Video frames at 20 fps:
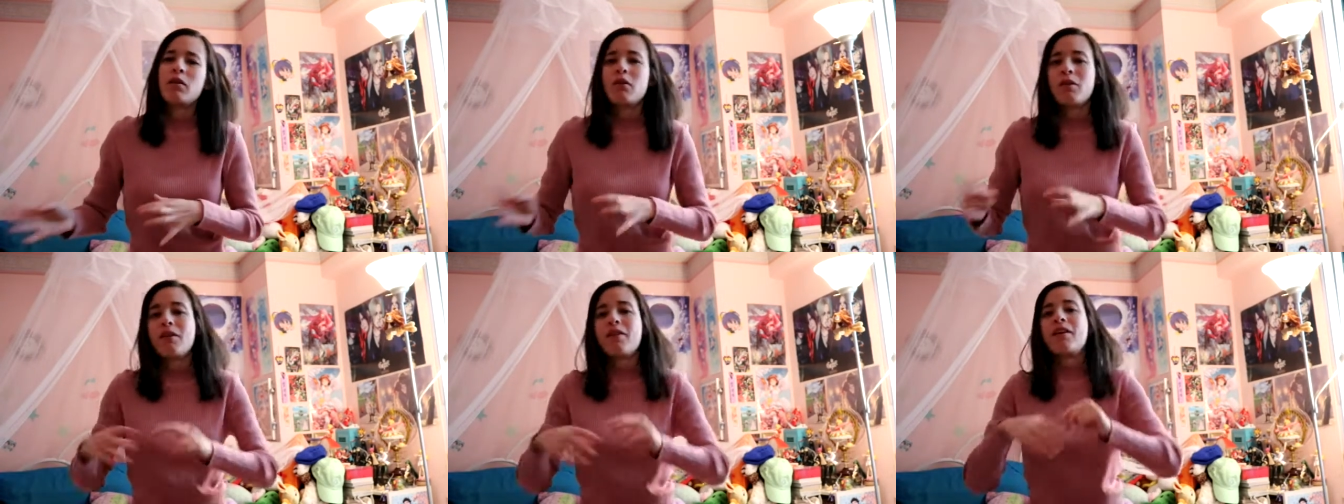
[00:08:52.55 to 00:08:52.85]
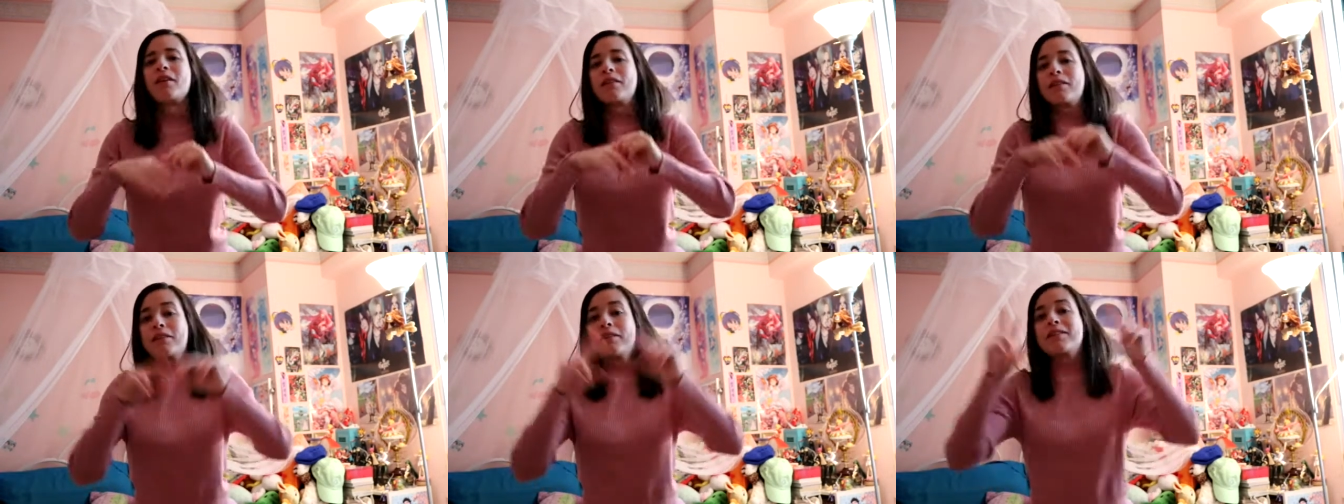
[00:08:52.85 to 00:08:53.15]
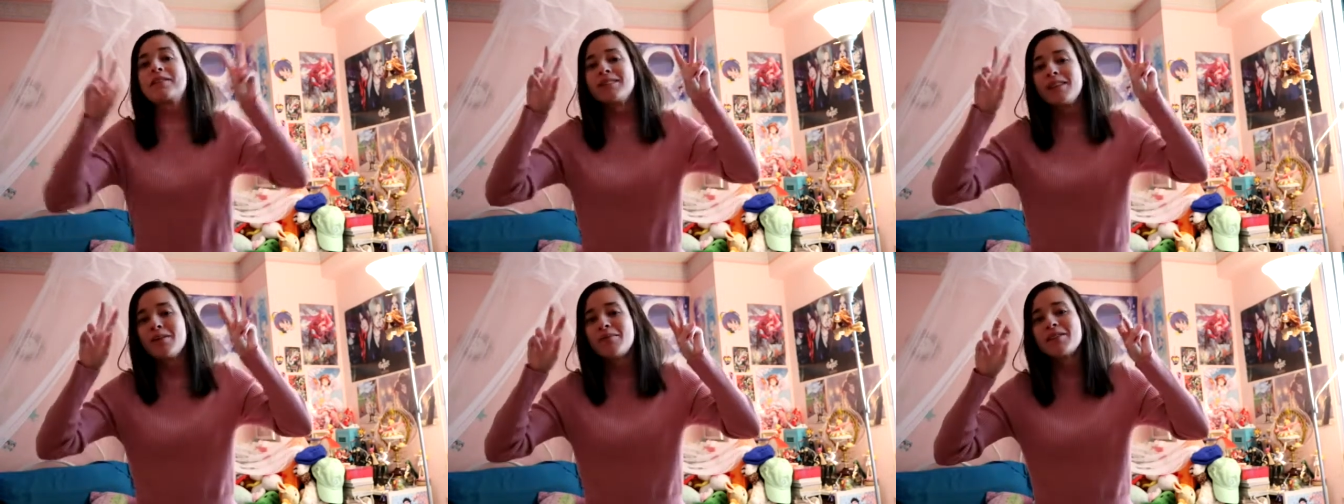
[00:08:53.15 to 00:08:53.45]
or
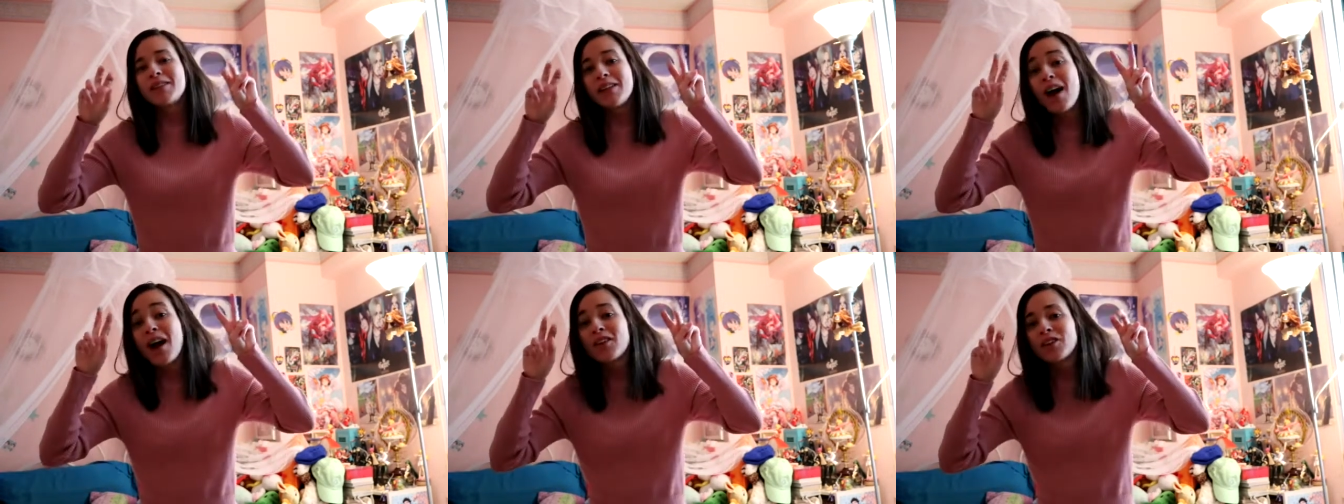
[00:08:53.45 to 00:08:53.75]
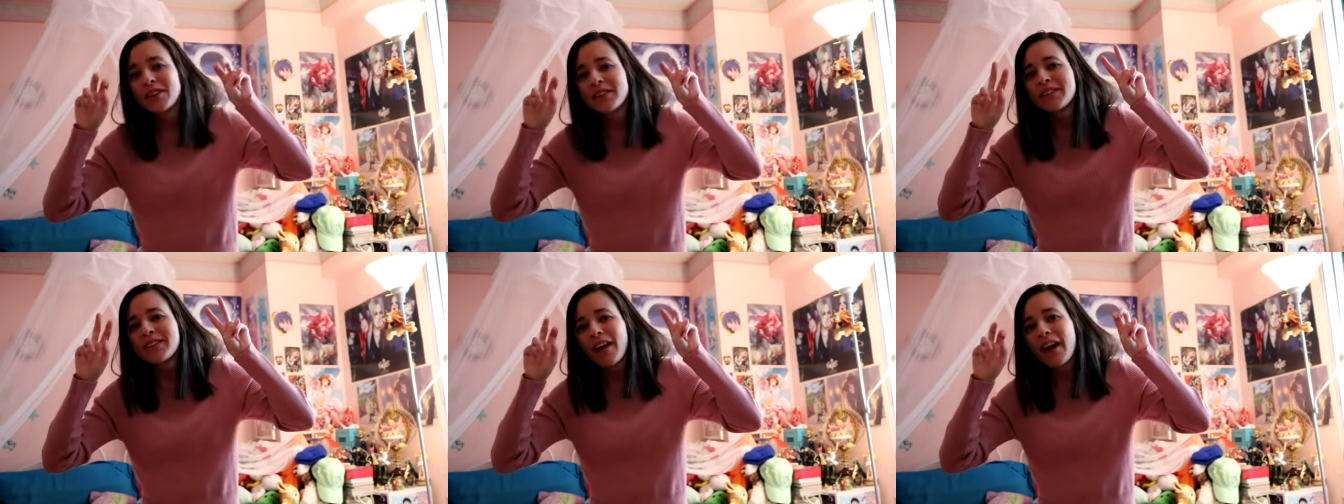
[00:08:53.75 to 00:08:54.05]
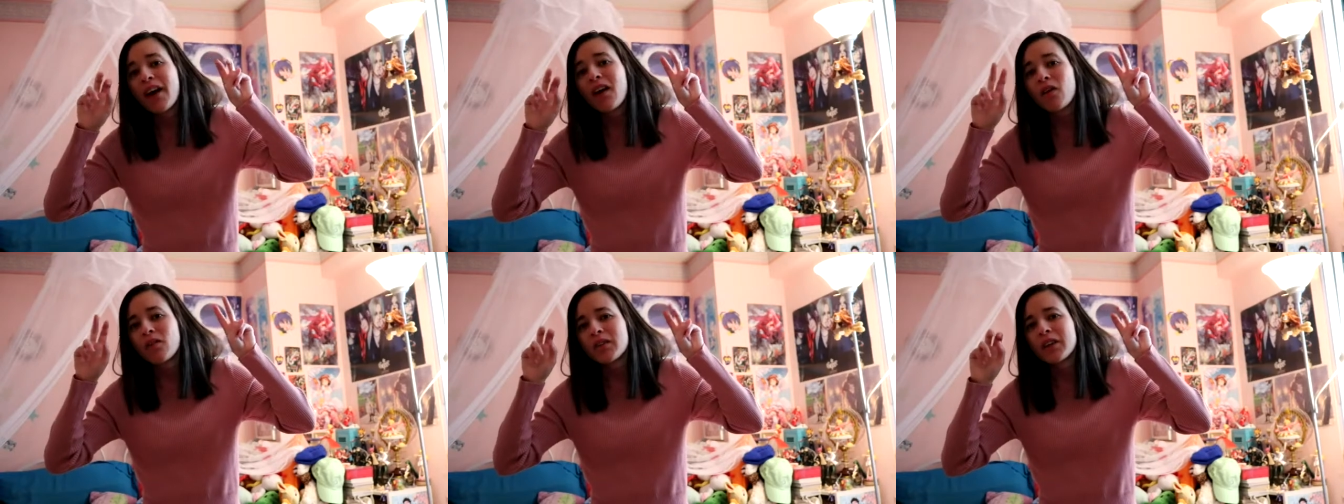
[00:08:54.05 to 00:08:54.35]
he was knocked
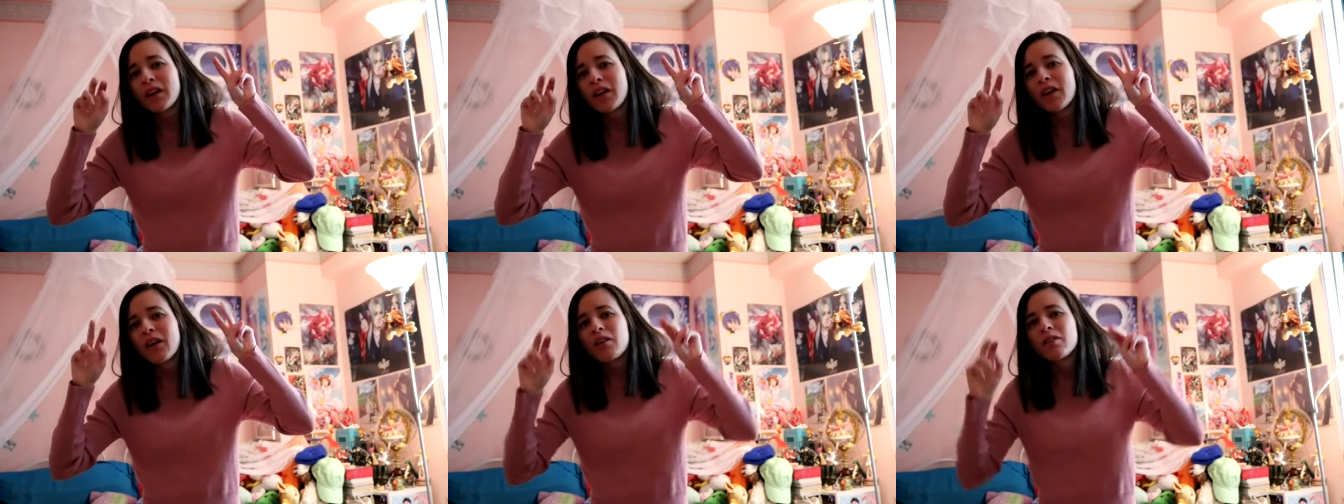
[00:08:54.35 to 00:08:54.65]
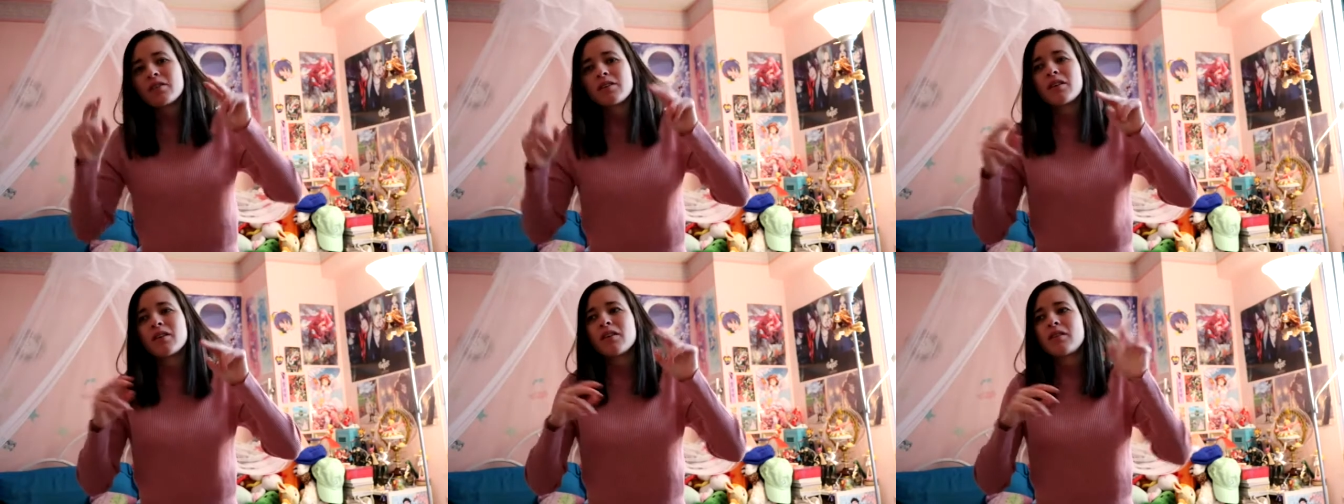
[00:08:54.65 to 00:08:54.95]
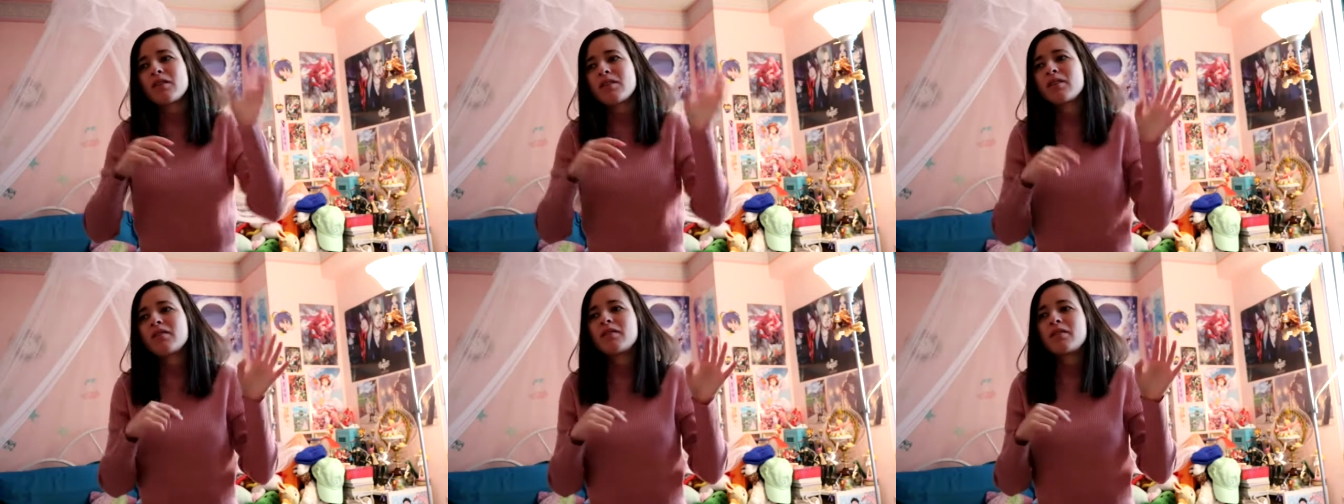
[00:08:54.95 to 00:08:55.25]
down, you know,
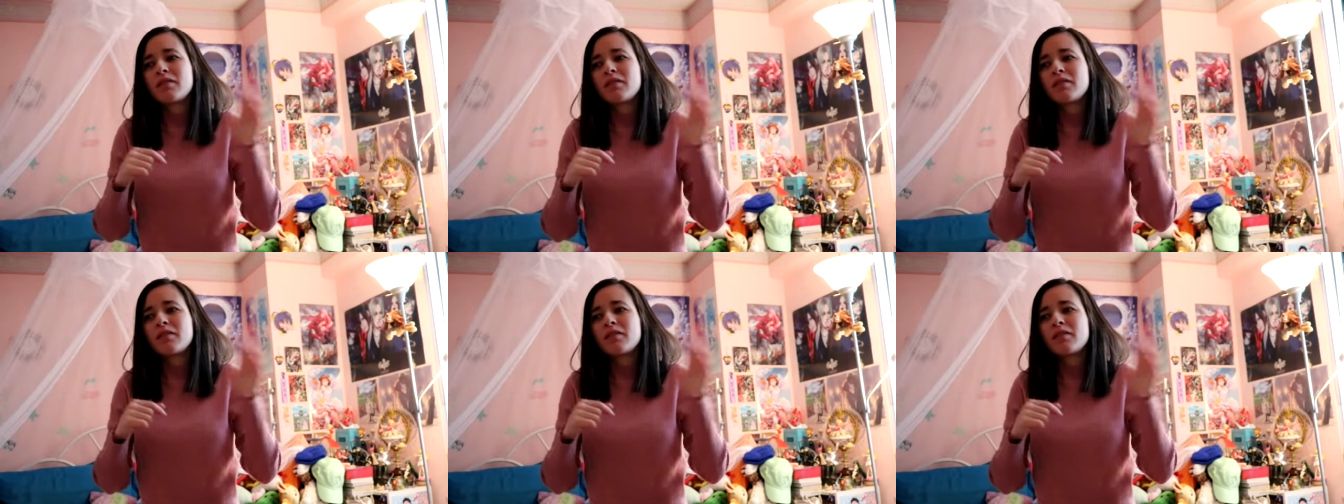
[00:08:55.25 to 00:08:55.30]
so